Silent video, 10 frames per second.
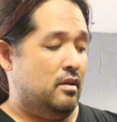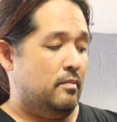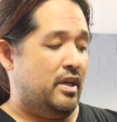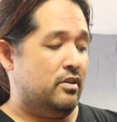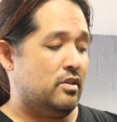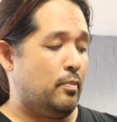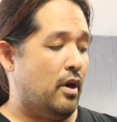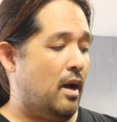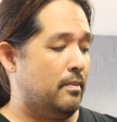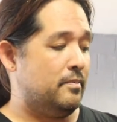But here's the
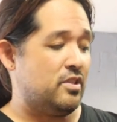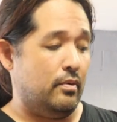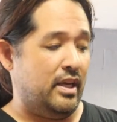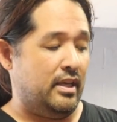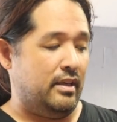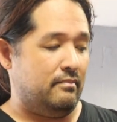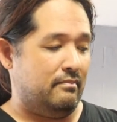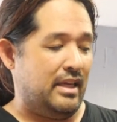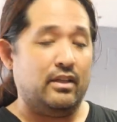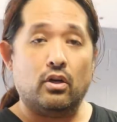problem. So it
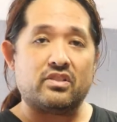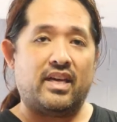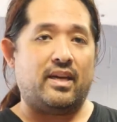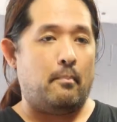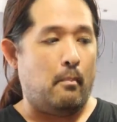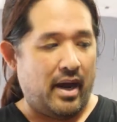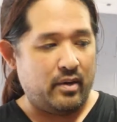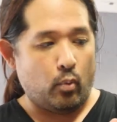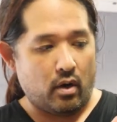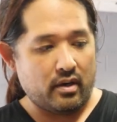looks like it
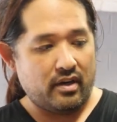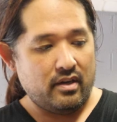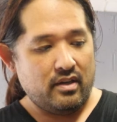might work.